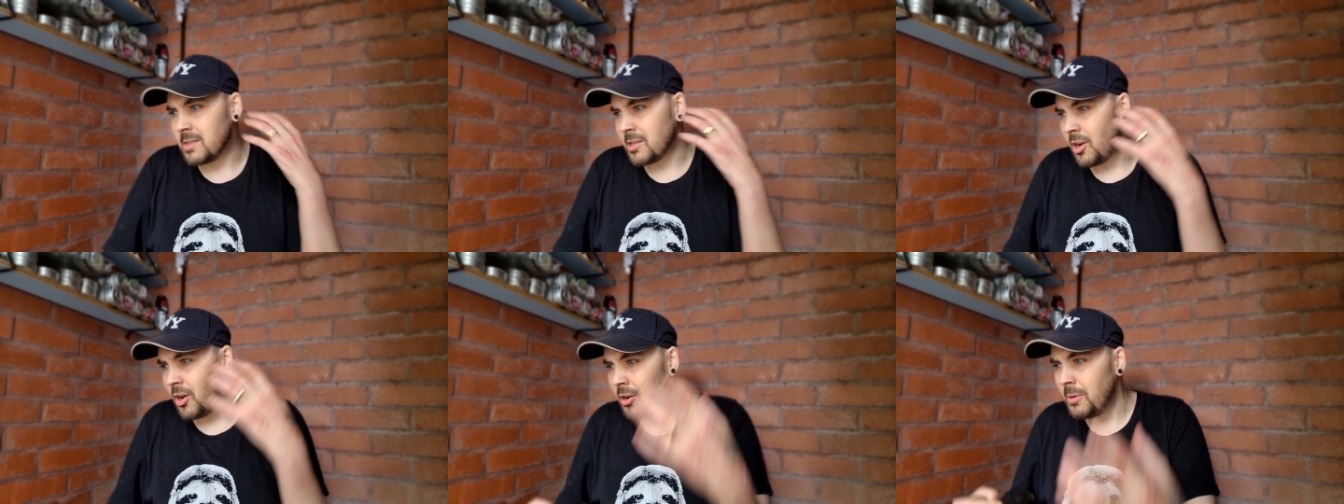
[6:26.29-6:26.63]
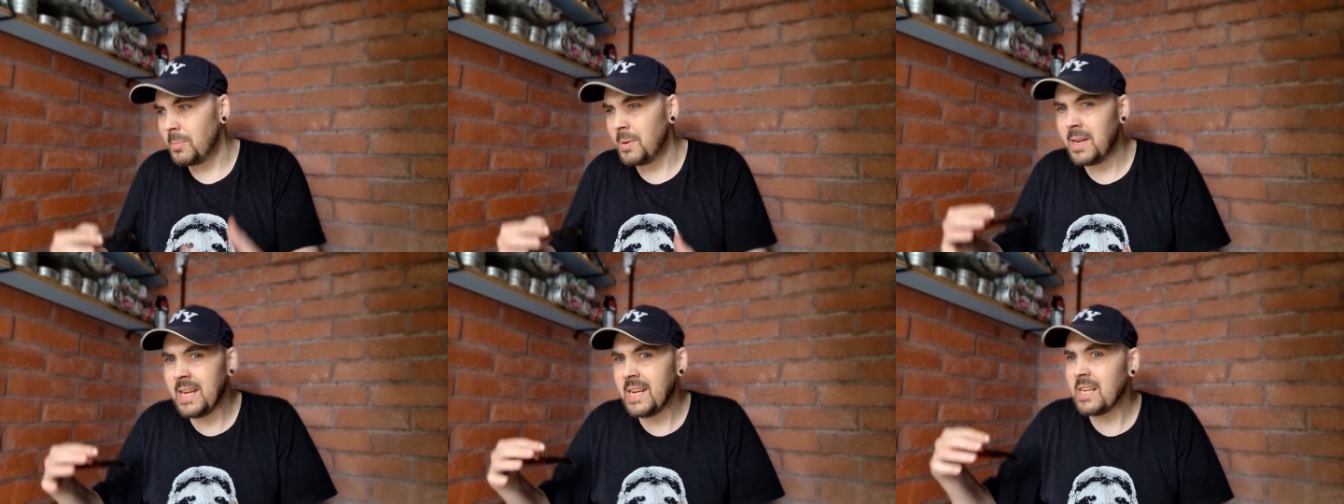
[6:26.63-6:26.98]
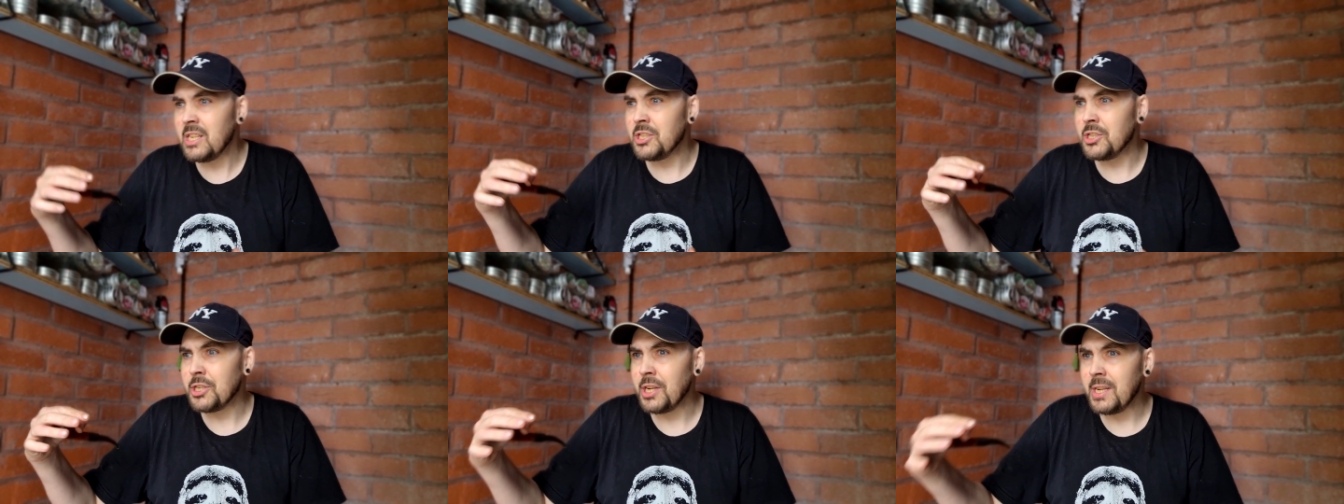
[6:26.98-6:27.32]
time and
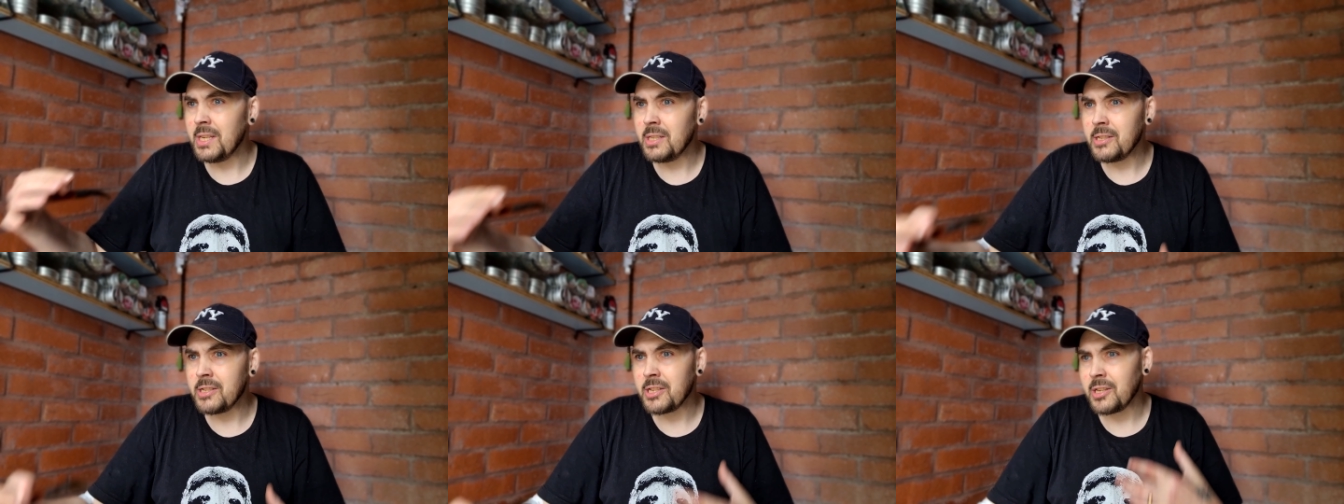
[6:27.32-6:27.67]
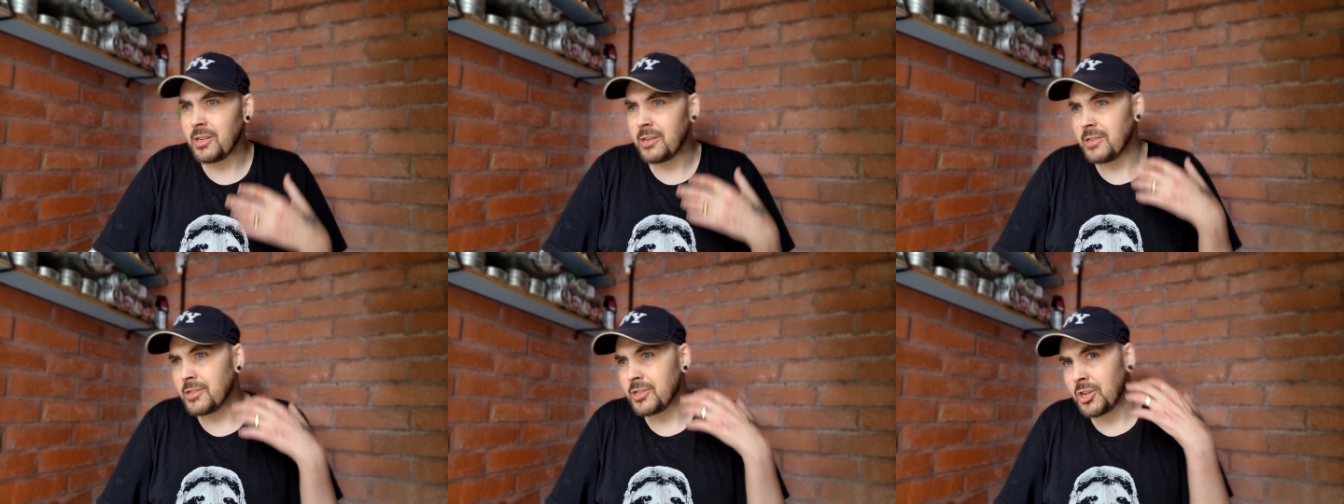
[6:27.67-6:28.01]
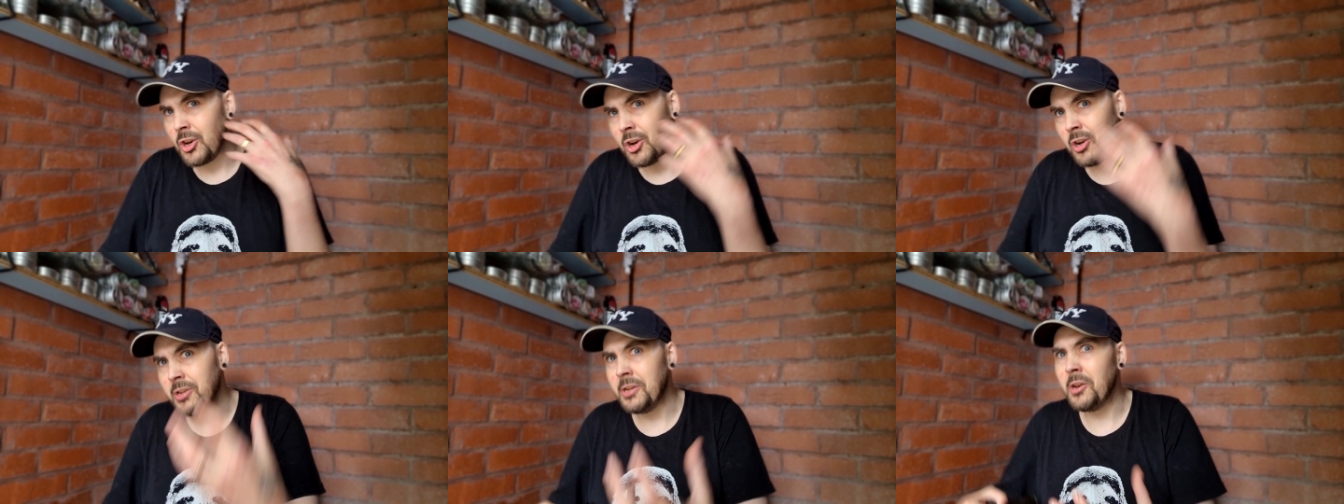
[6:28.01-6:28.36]
energy into like
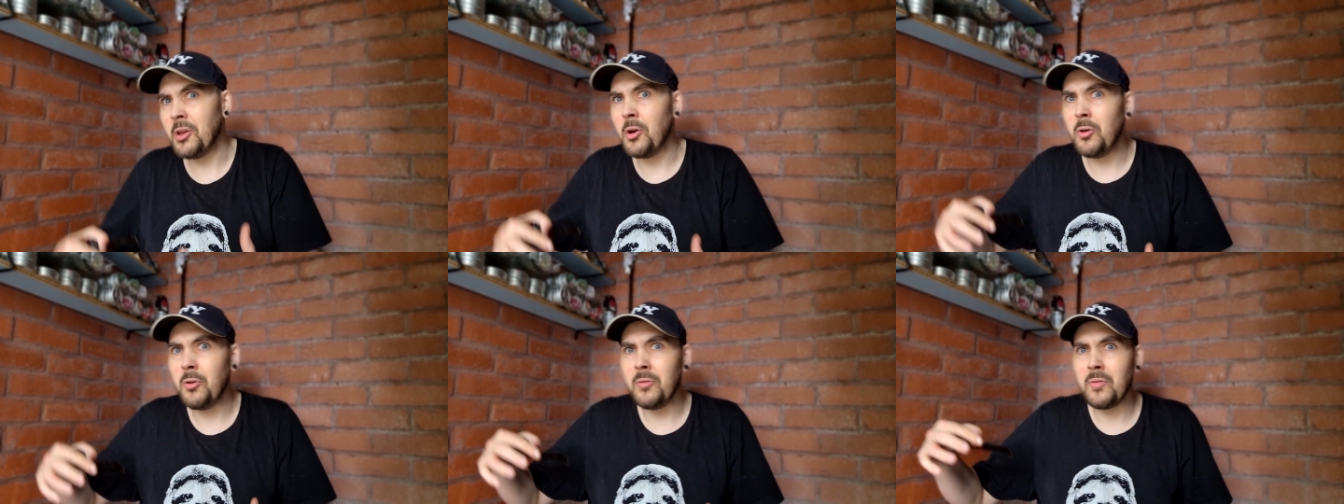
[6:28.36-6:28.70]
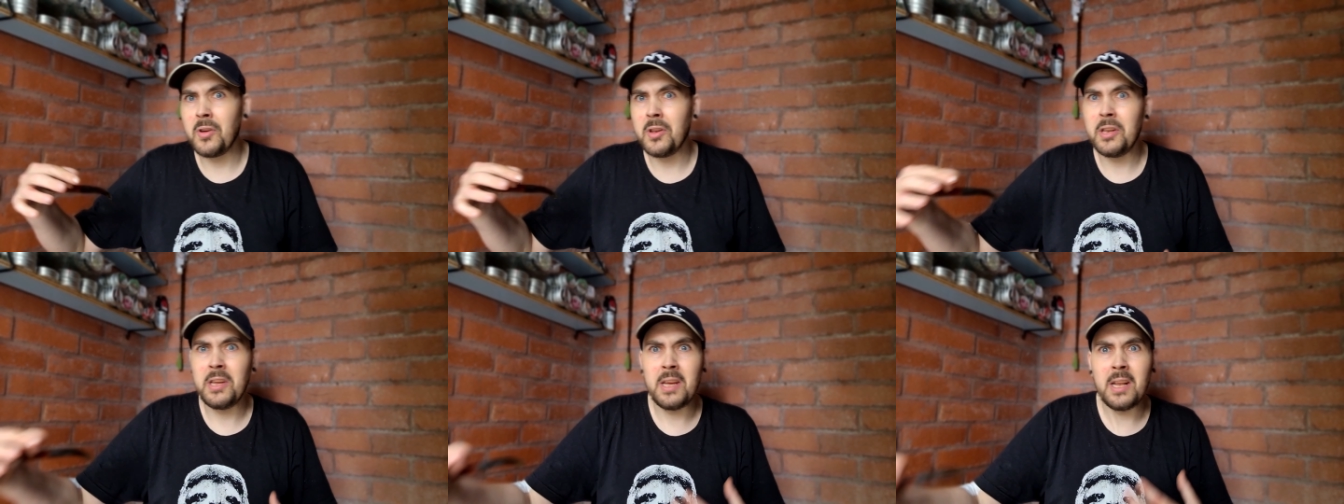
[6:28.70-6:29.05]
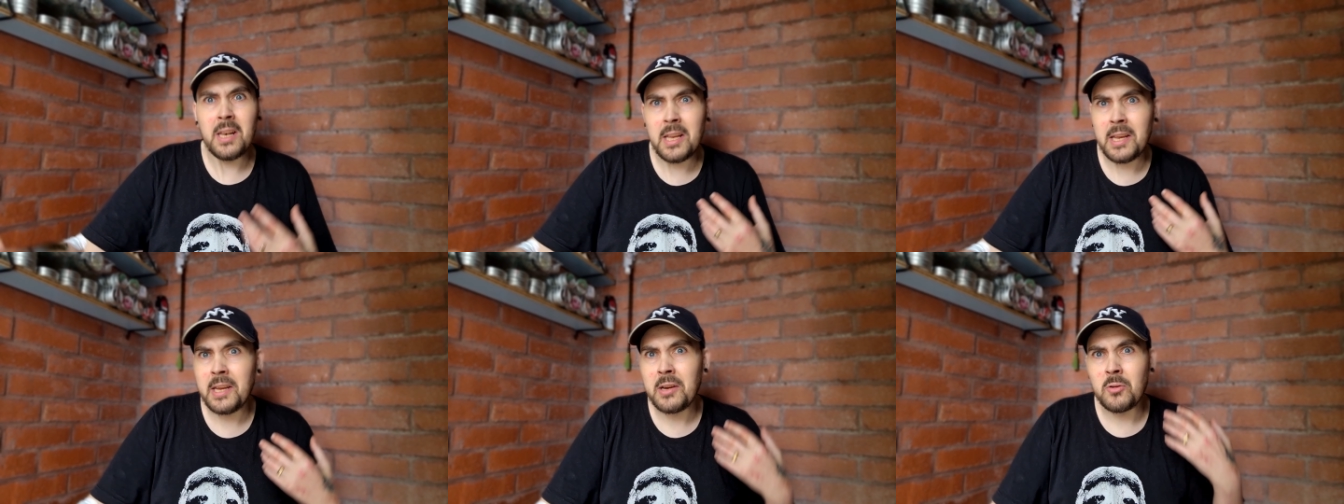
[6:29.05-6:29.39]
turning over the
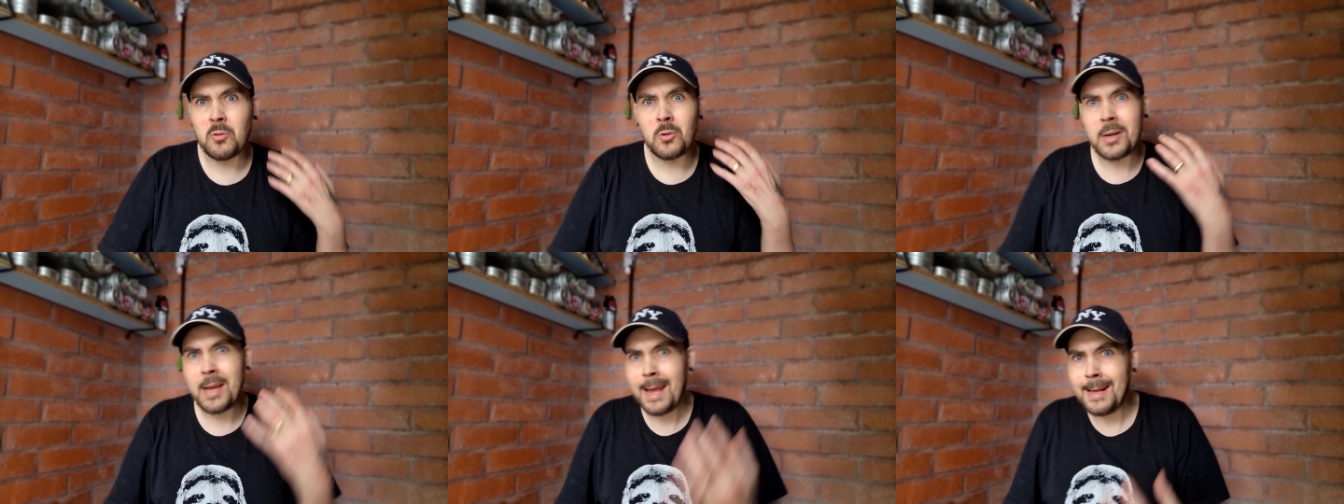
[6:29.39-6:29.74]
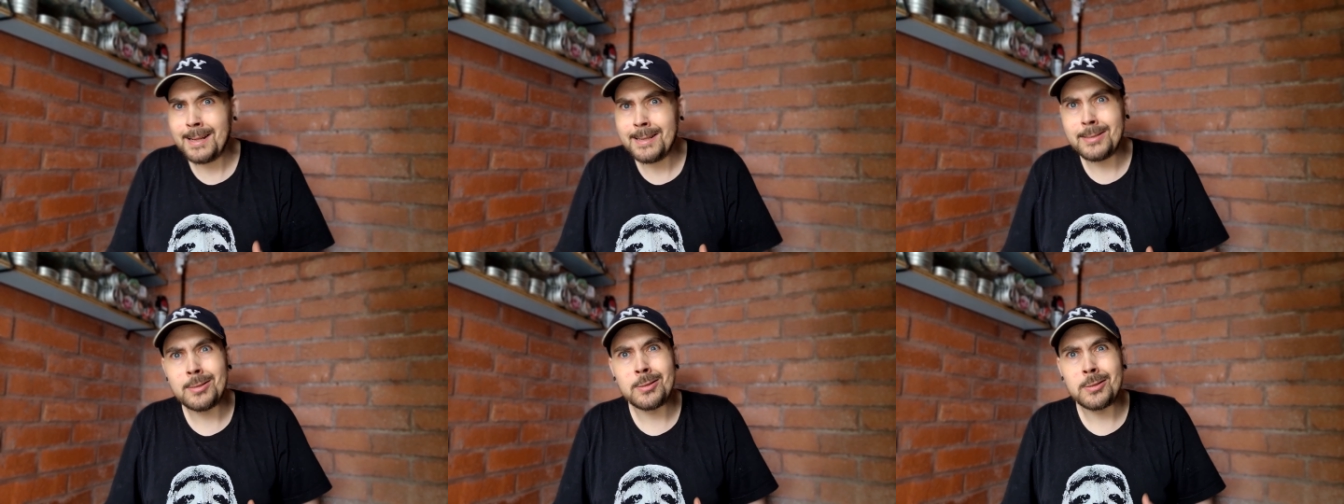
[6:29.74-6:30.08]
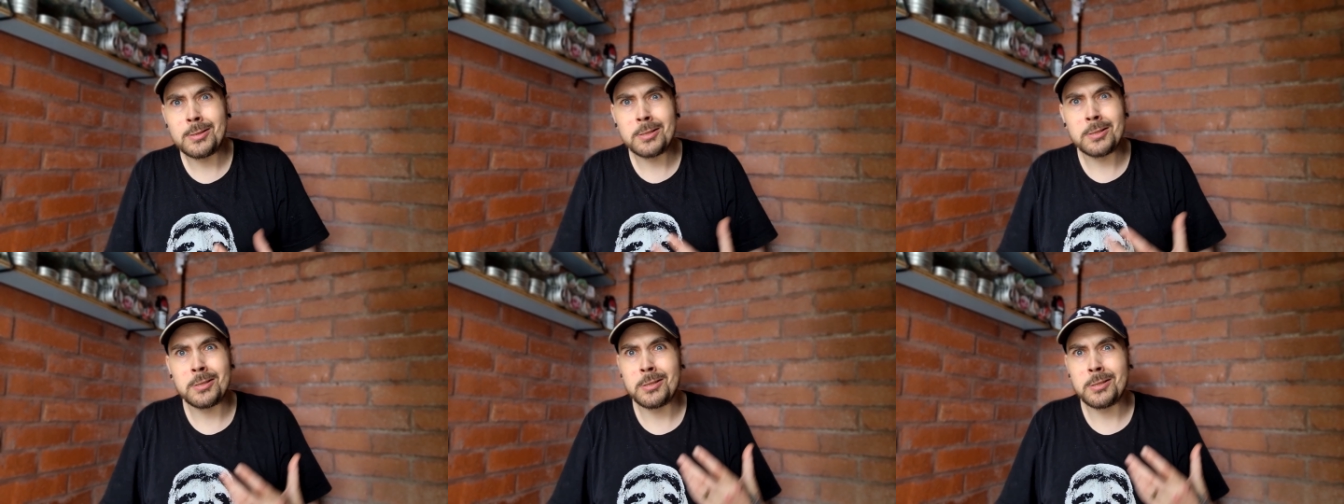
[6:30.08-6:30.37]
illegal gains